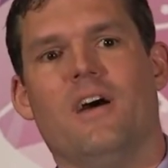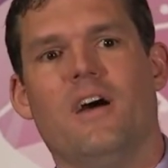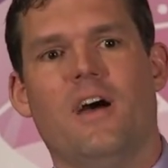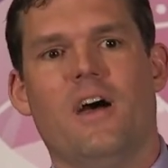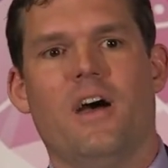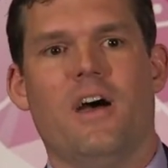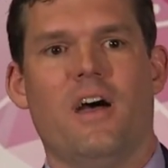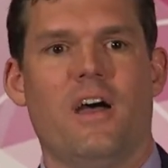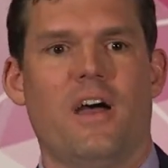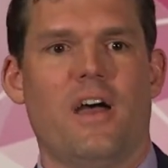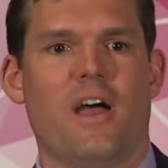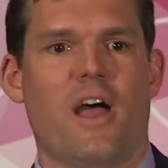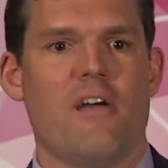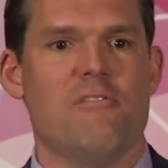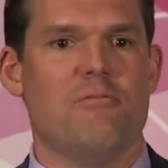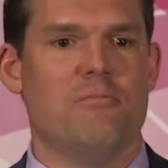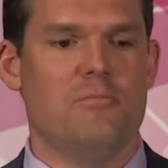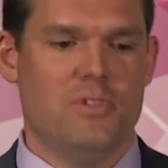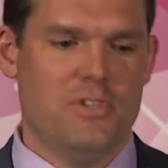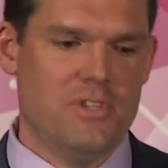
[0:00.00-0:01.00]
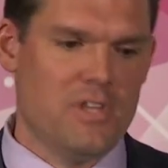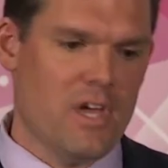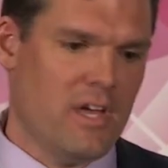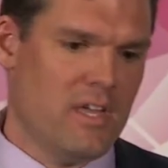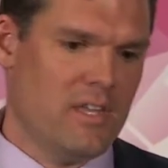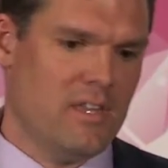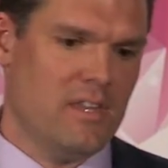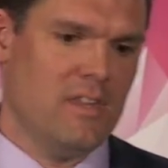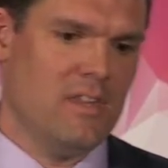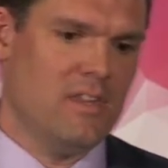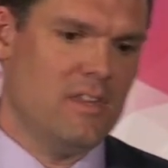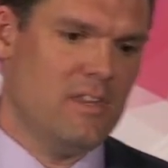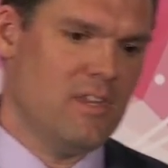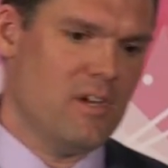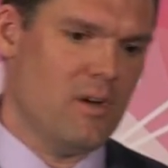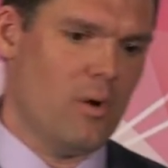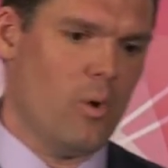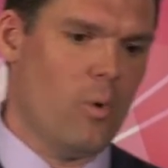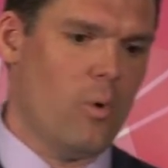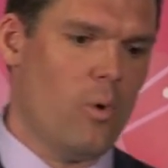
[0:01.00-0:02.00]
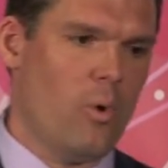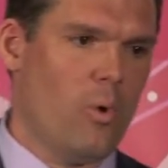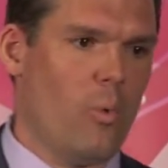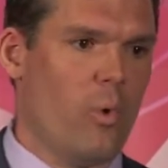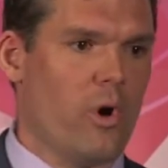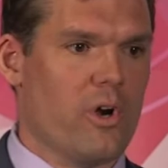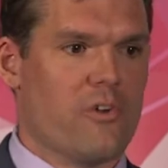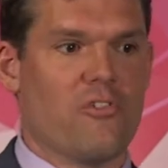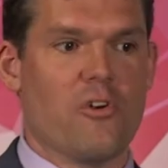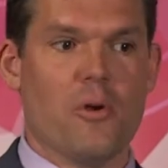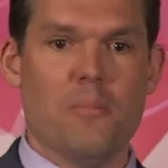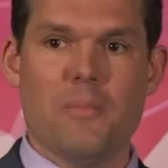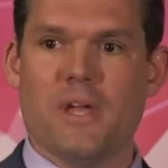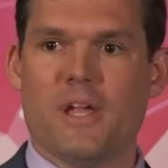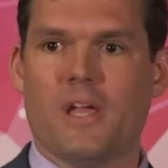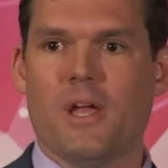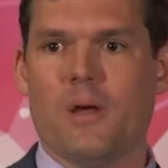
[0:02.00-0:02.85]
I've done the whole work for a big